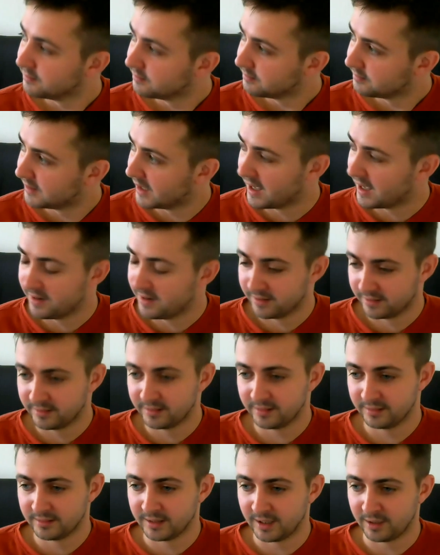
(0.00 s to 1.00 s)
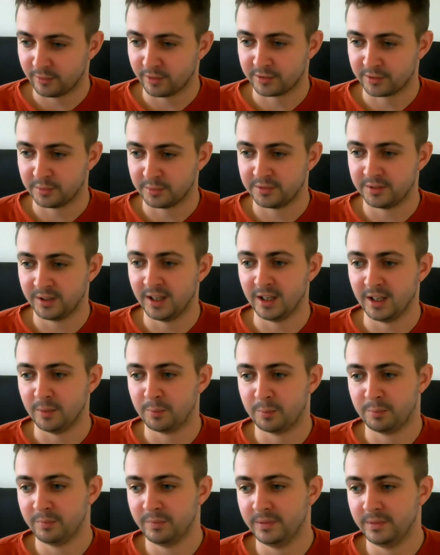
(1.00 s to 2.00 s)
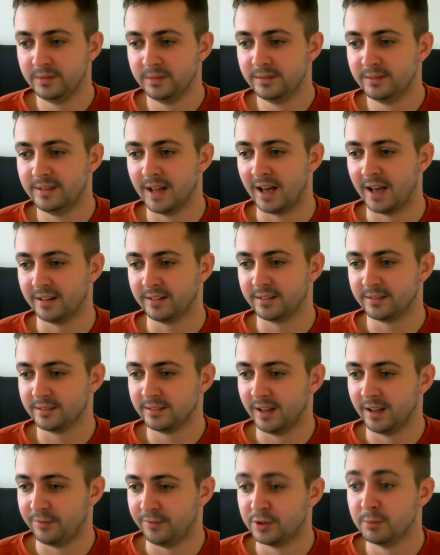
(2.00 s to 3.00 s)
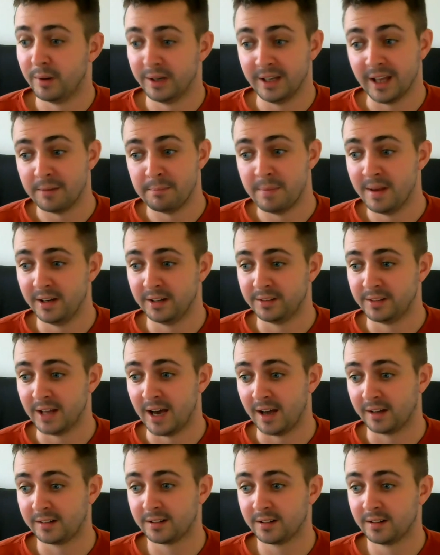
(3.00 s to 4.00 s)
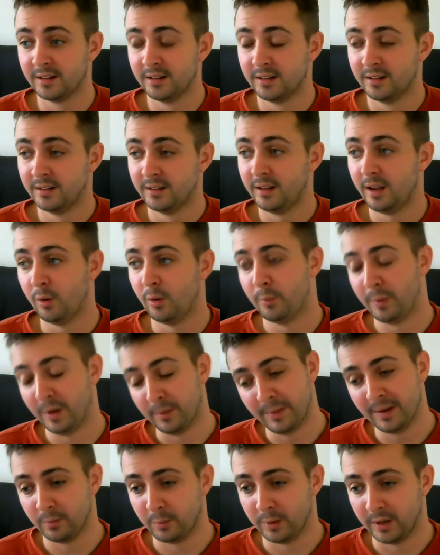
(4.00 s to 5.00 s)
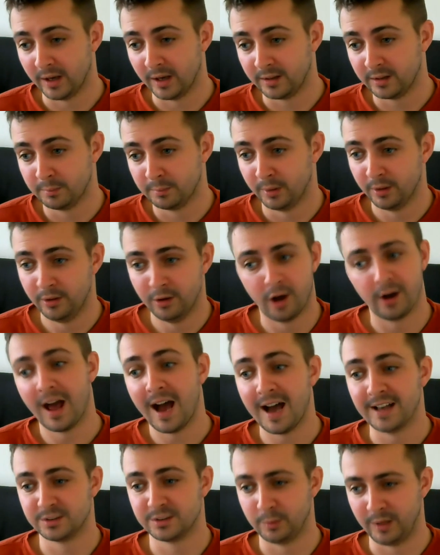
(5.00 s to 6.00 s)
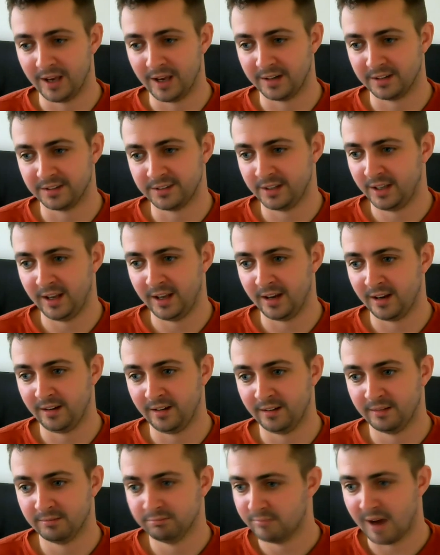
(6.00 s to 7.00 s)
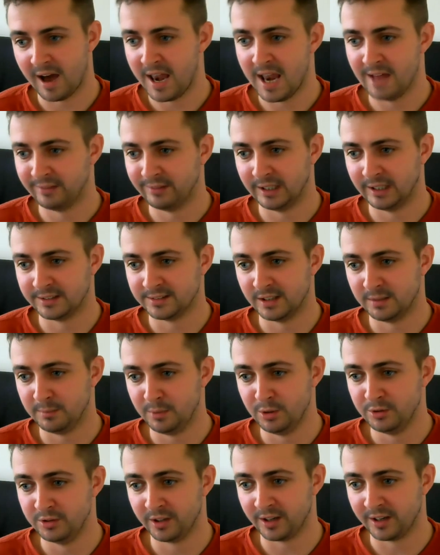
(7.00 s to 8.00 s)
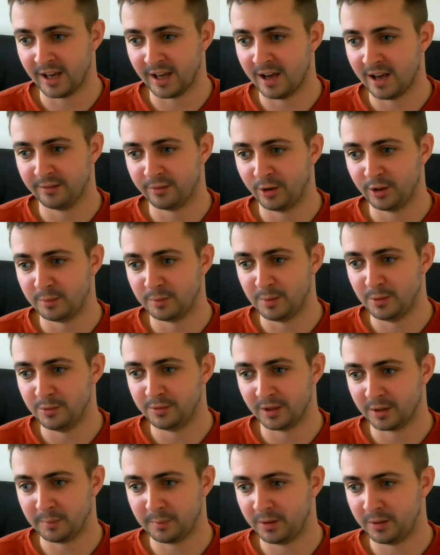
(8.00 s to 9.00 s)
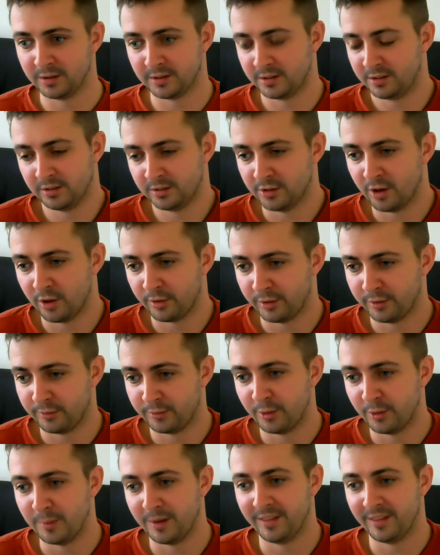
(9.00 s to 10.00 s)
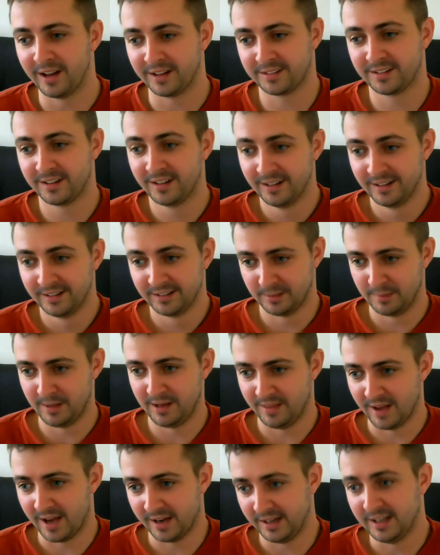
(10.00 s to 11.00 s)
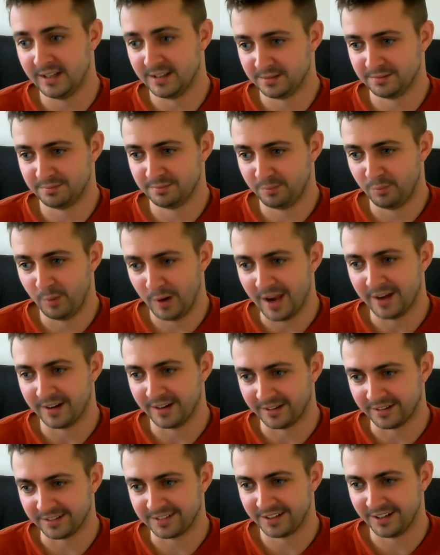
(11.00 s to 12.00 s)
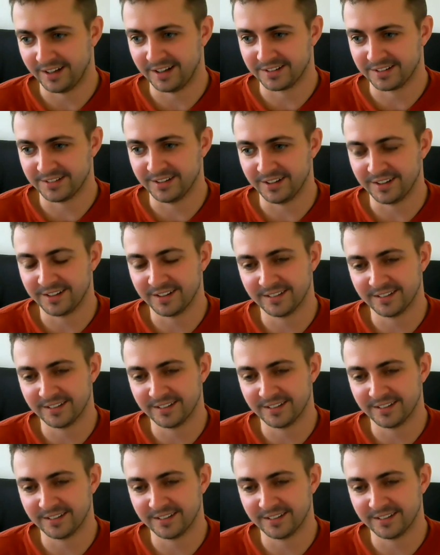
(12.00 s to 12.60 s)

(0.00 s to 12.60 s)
then, like Ross was saying, that if somebody admitted that, it would be a bit weird, but not as weird as saying, I never listen to music and I avoid music because it does nothing for me. That, to me, that is weirder to say, isn't it?